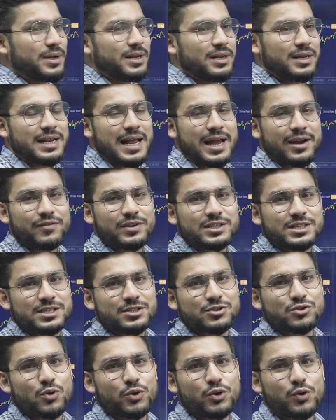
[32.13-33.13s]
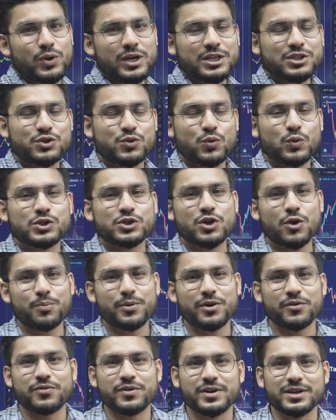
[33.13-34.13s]
languages, so you can choose your
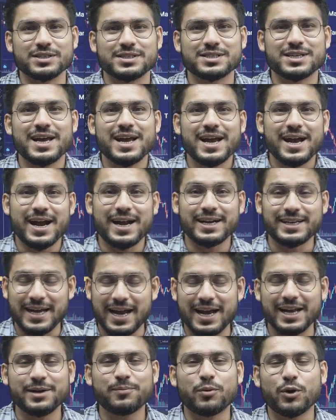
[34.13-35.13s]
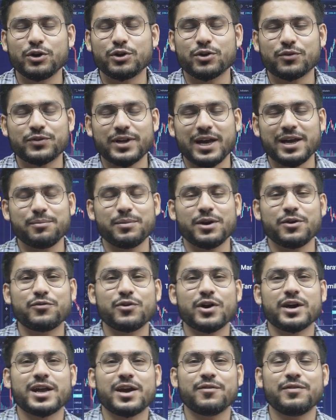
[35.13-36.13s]
preference. At any point of time, if
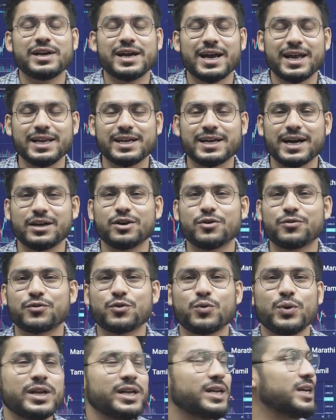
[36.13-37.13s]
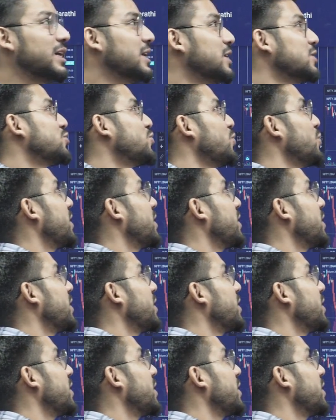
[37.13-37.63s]
you are having any kind of query, so you